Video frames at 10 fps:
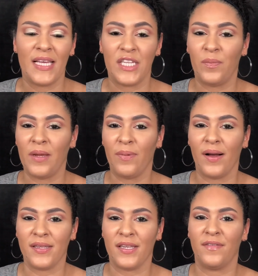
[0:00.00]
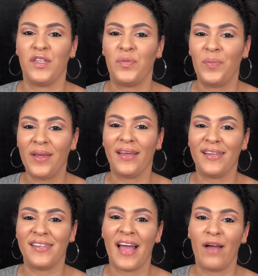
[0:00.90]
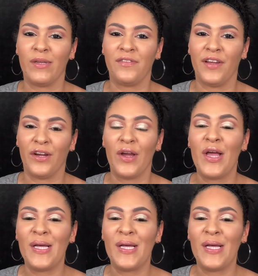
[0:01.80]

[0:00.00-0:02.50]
speak positive, speak it into atmosphere.